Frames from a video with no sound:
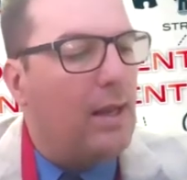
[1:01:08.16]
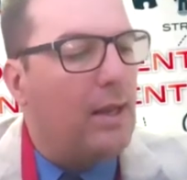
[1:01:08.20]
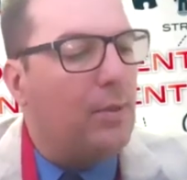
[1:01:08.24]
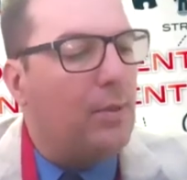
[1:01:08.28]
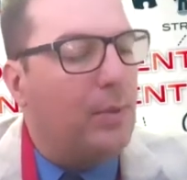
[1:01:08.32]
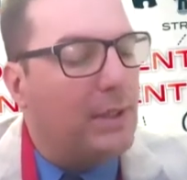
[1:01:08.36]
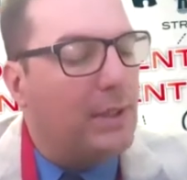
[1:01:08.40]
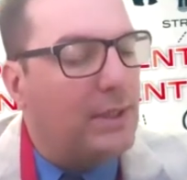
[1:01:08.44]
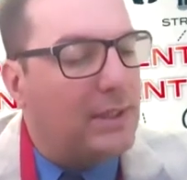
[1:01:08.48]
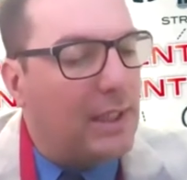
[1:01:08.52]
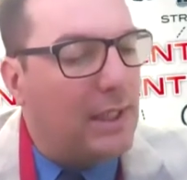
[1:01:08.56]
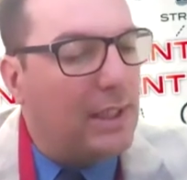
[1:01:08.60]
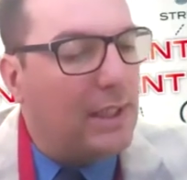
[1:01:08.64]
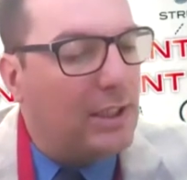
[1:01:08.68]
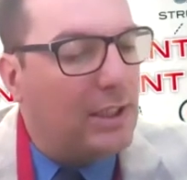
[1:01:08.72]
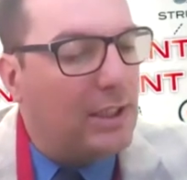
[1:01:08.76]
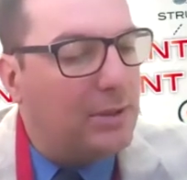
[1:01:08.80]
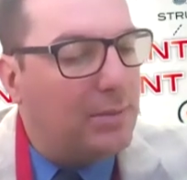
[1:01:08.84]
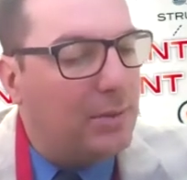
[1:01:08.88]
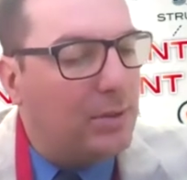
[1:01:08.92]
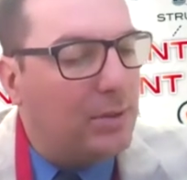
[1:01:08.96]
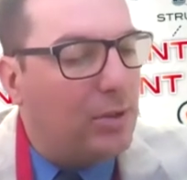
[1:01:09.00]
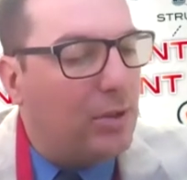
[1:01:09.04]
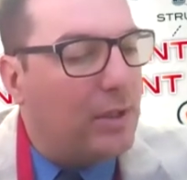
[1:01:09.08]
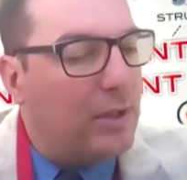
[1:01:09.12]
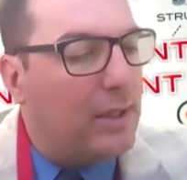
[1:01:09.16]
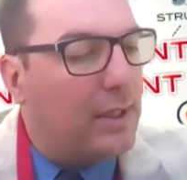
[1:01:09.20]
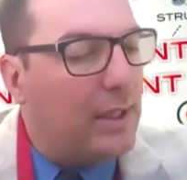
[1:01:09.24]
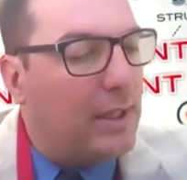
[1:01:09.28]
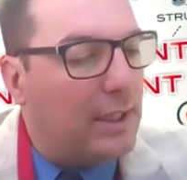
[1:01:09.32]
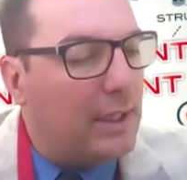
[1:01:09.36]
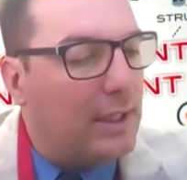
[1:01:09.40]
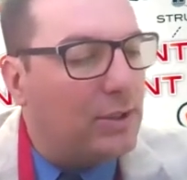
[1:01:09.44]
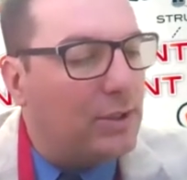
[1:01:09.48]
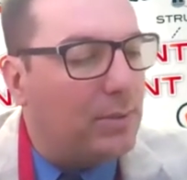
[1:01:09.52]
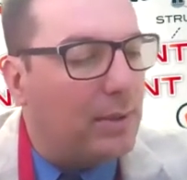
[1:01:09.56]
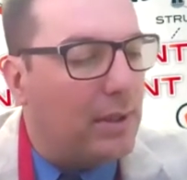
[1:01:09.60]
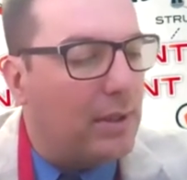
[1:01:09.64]
Which then leads me to the
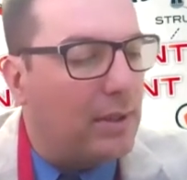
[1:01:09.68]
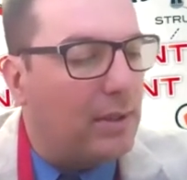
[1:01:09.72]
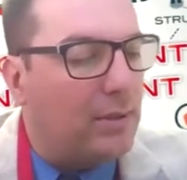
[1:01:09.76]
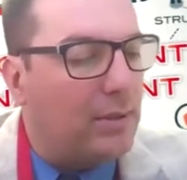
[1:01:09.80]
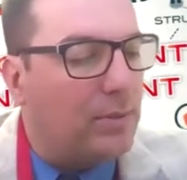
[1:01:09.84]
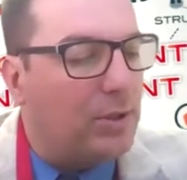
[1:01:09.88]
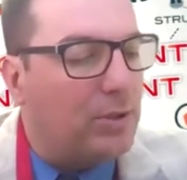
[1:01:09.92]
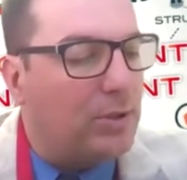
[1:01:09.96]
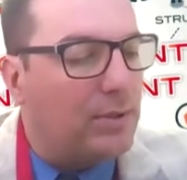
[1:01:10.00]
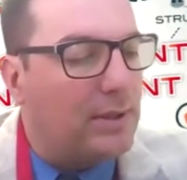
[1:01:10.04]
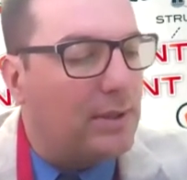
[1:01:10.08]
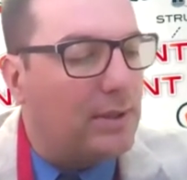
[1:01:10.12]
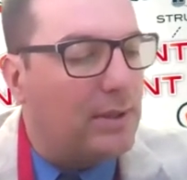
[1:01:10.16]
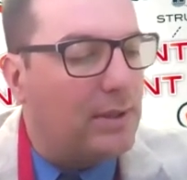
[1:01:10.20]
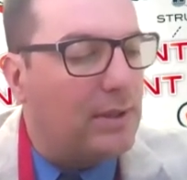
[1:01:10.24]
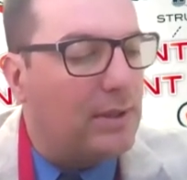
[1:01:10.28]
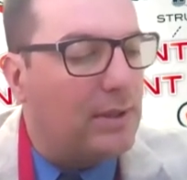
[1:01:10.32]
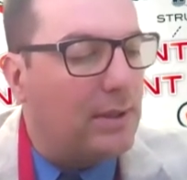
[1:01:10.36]
next one, which was,